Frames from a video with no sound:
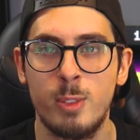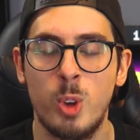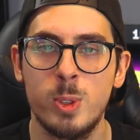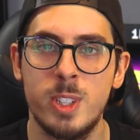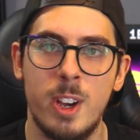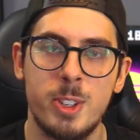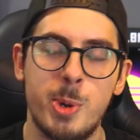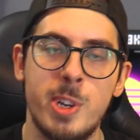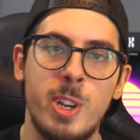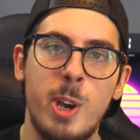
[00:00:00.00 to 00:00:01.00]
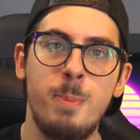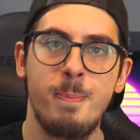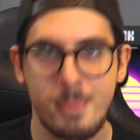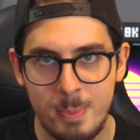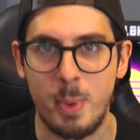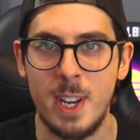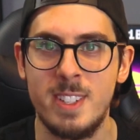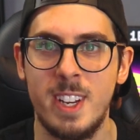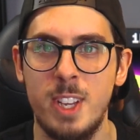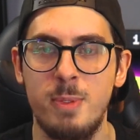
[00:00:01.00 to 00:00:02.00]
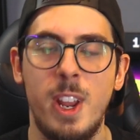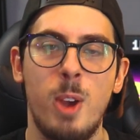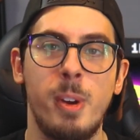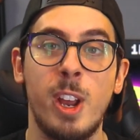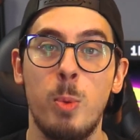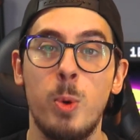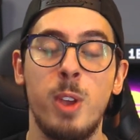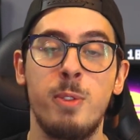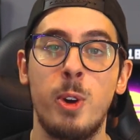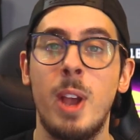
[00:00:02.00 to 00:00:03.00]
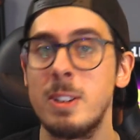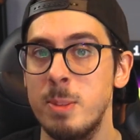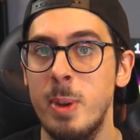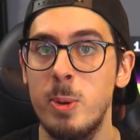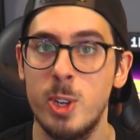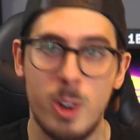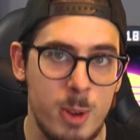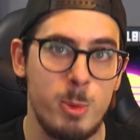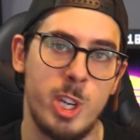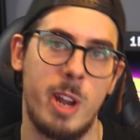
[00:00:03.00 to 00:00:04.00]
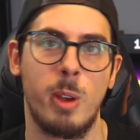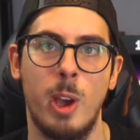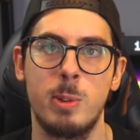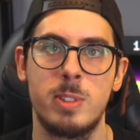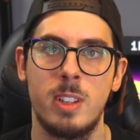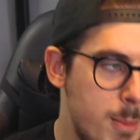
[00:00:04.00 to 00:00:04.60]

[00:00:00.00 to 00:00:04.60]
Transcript: Of course the answer is no, but in today's video we're going to walk you through how to build your own shadow ghost.